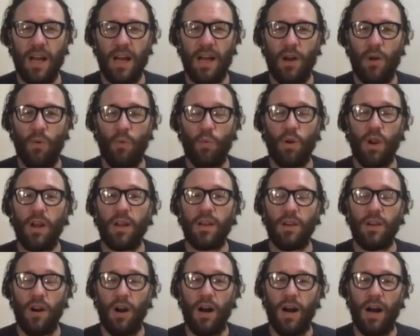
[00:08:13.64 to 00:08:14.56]

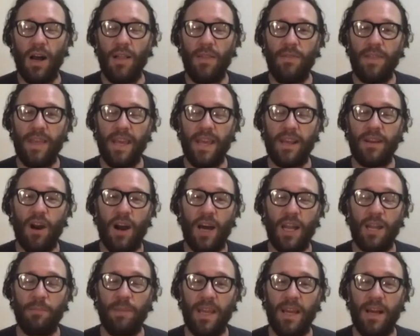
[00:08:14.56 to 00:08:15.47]
work on the
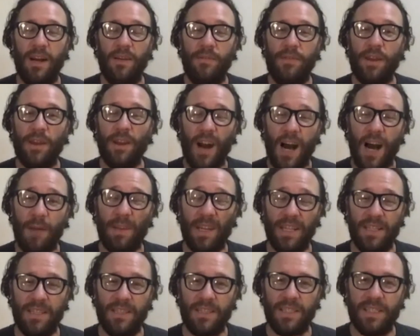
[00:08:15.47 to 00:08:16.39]
economy of the
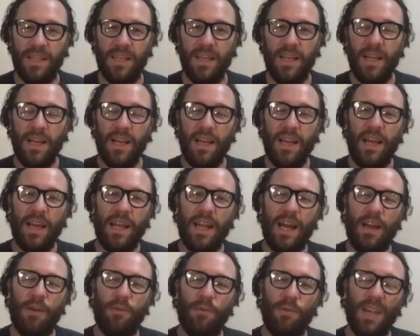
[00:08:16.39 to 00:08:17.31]
commons, and
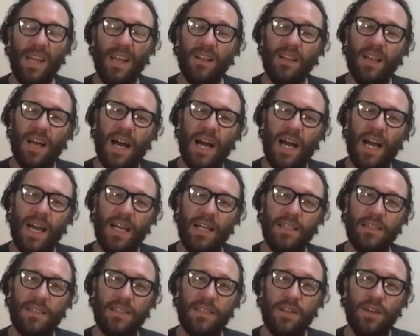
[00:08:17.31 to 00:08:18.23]
I
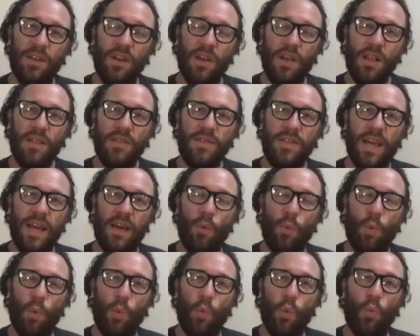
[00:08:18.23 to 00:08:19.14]
realized that
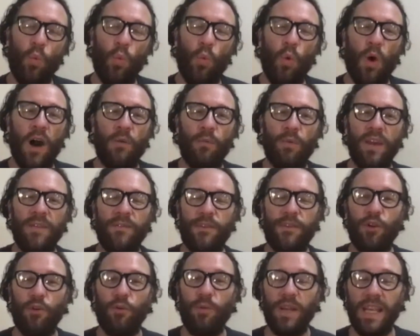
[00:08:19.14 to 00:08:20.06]
what we've
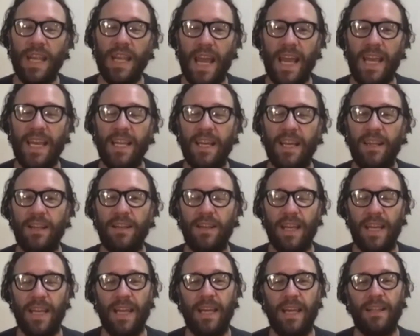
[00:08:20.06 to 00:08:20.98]
created
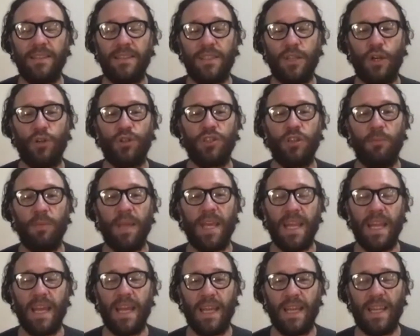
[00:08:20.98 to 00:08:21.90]
in social
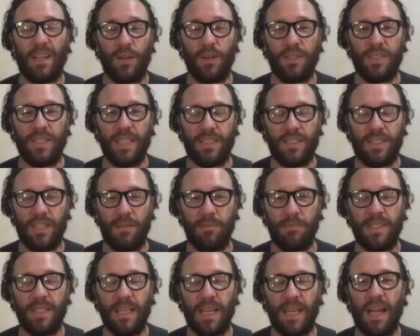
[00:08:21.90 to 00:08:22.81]
media
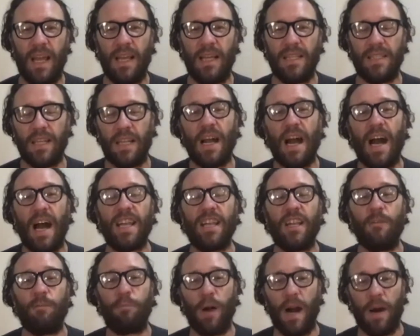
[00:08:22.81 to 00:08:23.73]
ecosystems is a kind
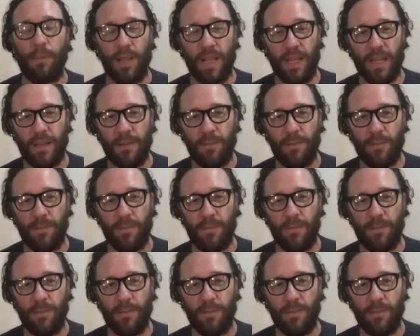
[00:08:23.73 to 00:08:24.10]
of public.